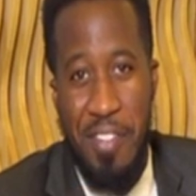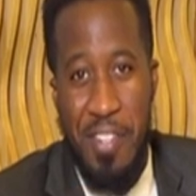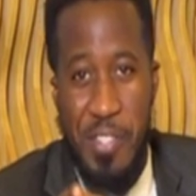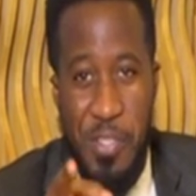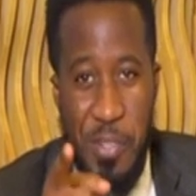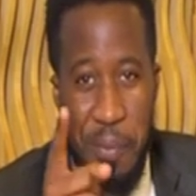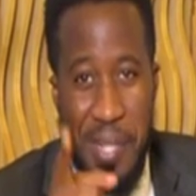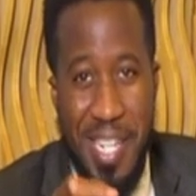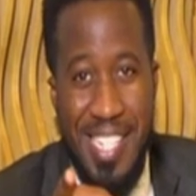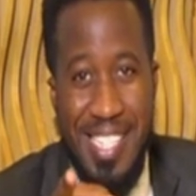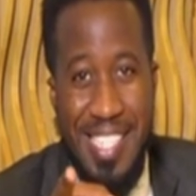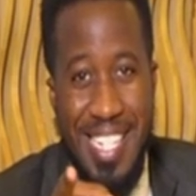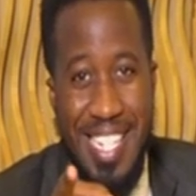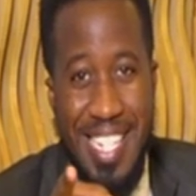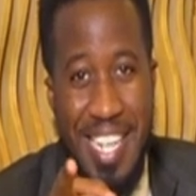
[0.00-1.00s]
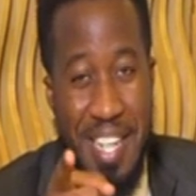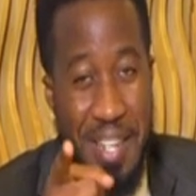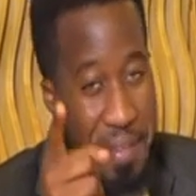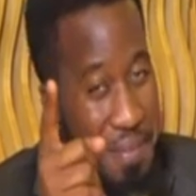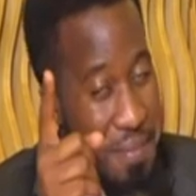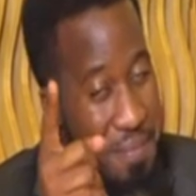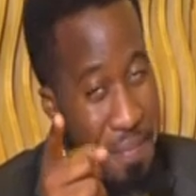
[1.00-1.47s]
So better steady,
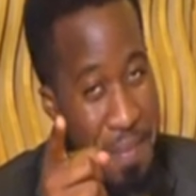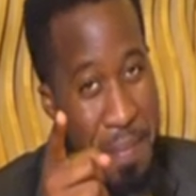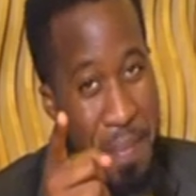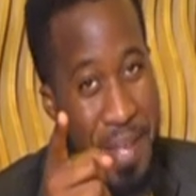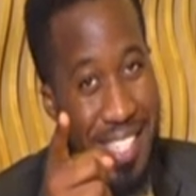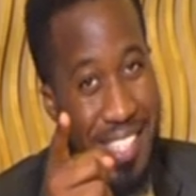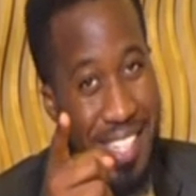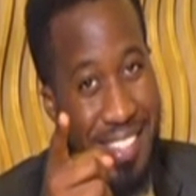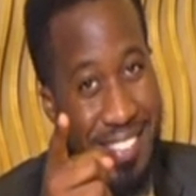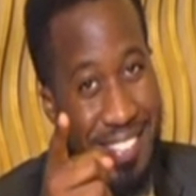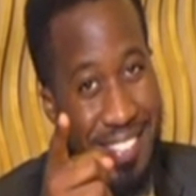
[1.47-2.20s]
be better.